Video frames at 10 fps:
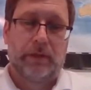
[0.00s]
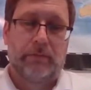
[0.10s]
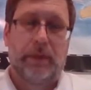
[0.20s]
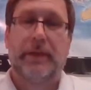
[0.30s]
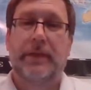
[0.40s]

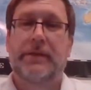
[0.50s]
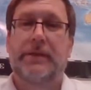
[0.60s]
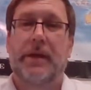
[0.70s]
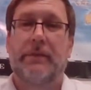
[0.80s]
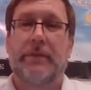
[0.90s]
maybe it's
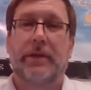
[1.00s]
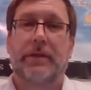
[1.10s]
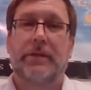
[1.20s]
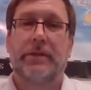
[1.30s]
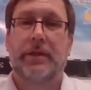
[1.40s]
summer
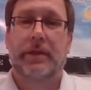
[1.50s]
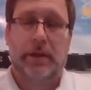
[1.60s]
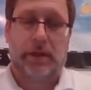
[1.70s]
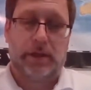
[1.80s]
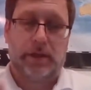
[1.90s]
because the
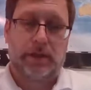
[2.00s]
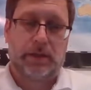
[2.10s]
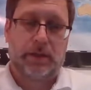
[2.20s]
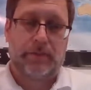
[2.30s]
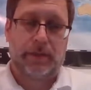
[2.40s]
heat is
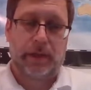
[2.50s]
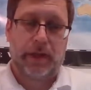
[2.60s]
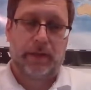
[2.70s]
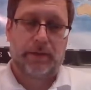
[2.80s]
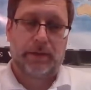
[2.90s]
coming
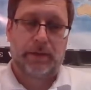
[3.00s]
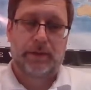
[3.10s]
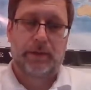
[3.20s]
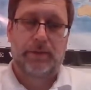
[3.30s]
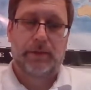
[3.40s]
down and it's
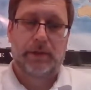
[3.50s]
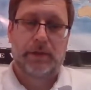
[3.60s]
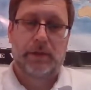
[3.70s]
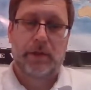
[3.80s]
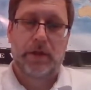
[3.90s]
going
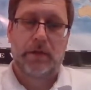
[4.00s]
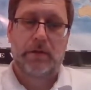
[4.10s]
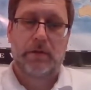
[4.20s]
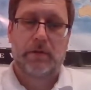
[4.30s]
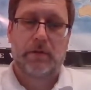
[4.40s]

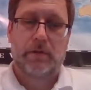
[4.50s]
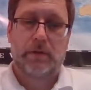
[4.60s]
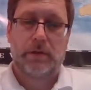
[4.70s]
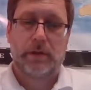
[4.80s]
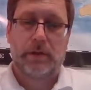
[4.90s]
slow.
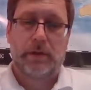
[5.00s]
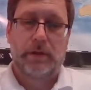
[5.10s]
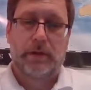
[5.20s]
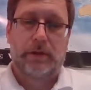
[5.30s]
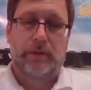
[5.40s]

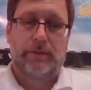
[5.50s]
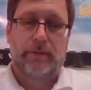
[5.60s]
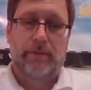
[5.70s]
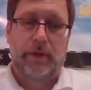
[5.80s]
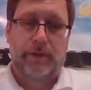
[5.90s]
It's
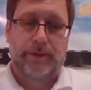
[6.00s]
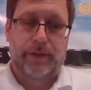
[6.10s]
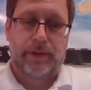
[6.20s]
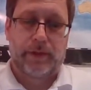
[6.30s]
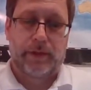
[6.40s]

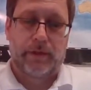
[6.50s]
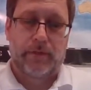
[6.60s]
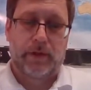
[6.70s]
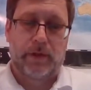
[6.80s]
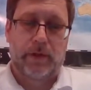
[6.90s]
Vivaldi's
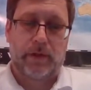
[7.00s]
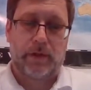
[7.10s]
Summer.